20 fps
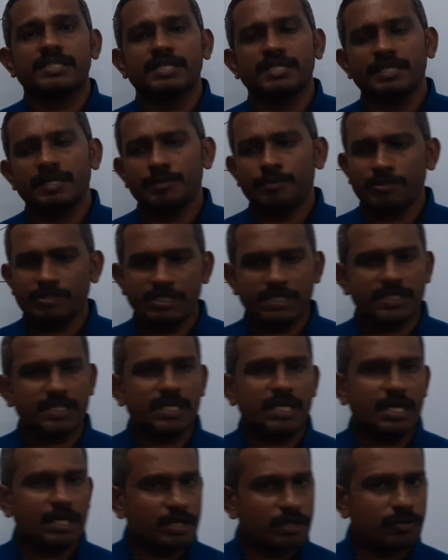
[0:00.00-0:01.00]
the
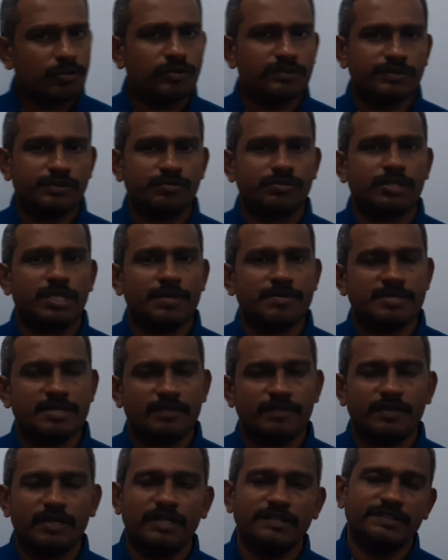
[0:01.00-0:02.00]
projectile undergoes two types
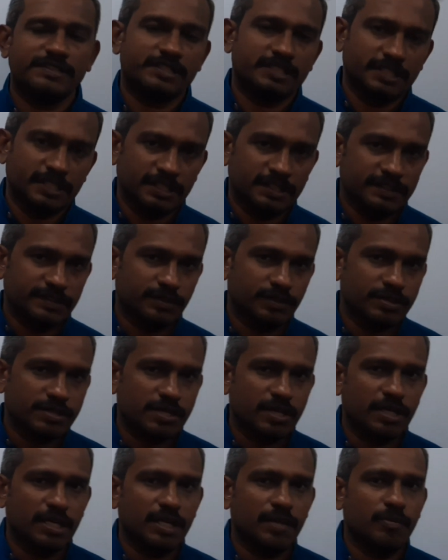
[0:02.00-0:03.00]
of velocity, that is
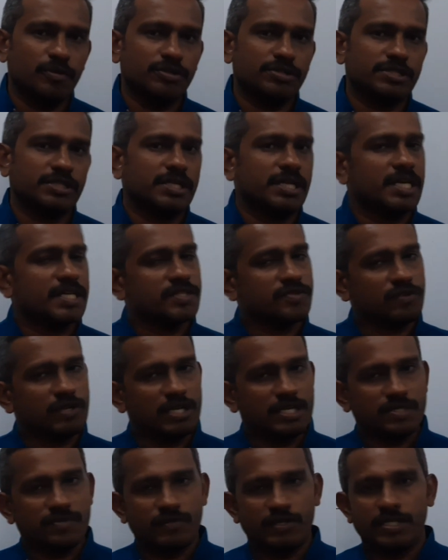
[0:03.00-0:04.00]
horizontal motion as
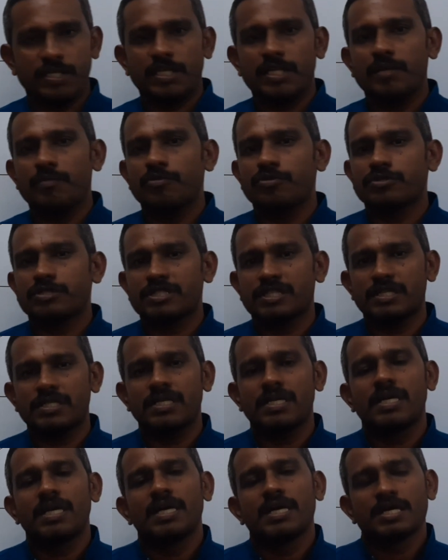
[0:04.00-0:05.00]
well as vertical
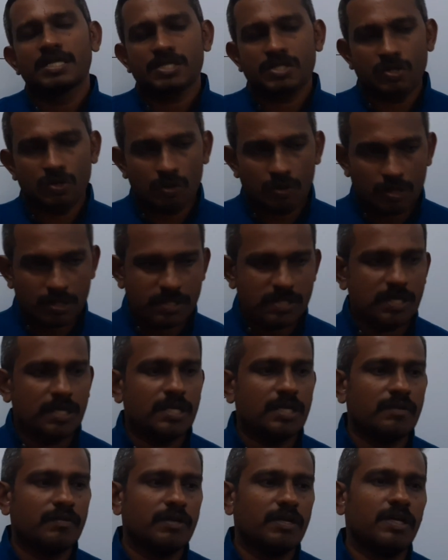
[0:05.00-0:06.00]
motion. So
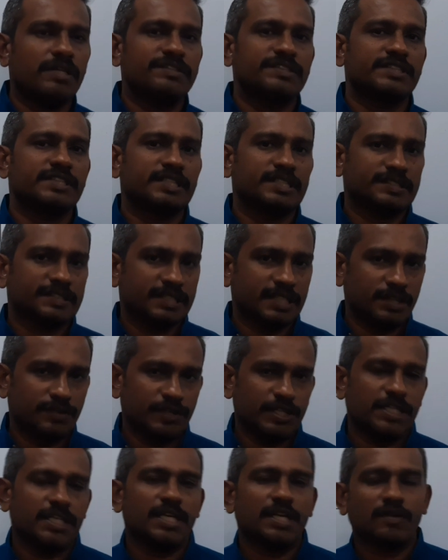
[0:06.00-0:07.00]
horizontal velocity is there,
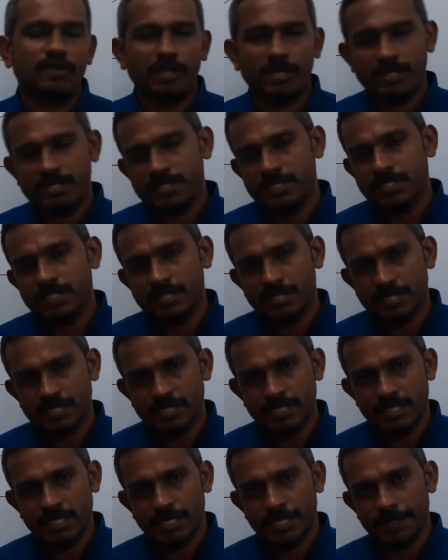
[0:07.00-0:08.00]
vertical velocity
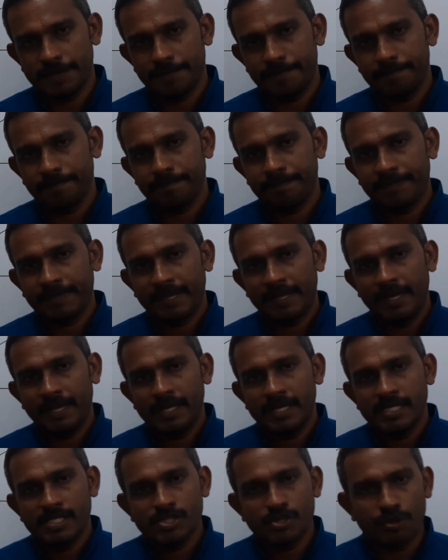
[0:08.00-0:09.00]
is there.
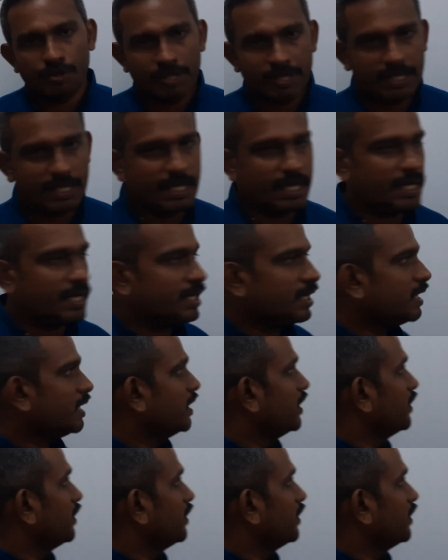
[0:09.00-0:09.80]
So here